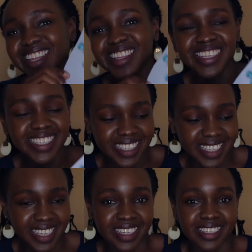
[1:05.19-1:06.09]

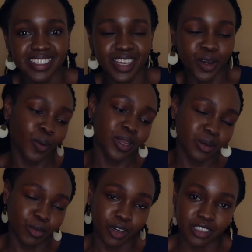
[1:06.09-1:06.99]
This is a
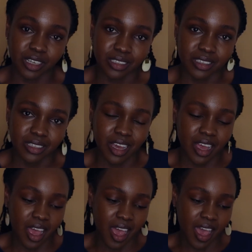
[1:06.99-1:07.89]
quilling project,
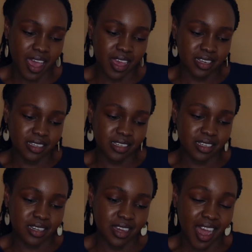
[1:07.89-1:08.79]
and
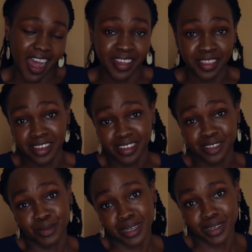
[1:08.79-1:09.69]
I think
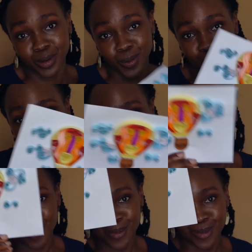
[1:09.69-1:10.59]
it's really cool.
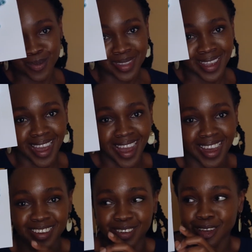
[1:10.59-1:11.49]

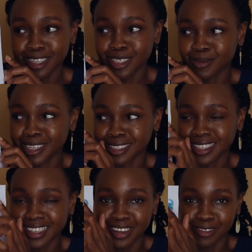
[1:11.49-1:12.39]
I
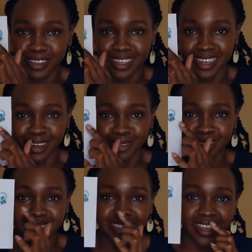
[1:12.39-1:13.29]
especially love the
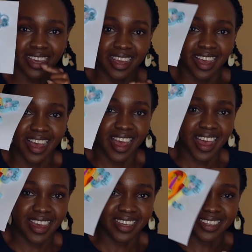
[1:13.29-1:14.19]
clouds.
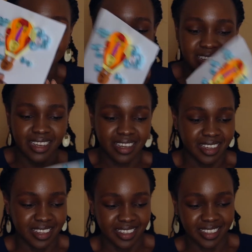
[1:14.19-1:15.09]
And
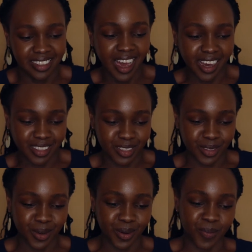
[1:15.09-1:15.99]
yeah,
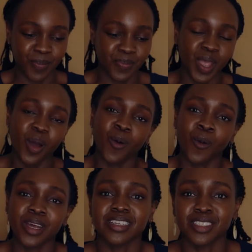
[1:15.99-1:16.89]
so
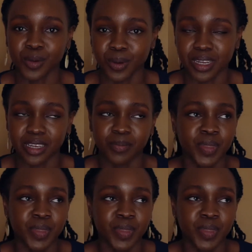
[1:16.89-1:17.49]
what is quilling?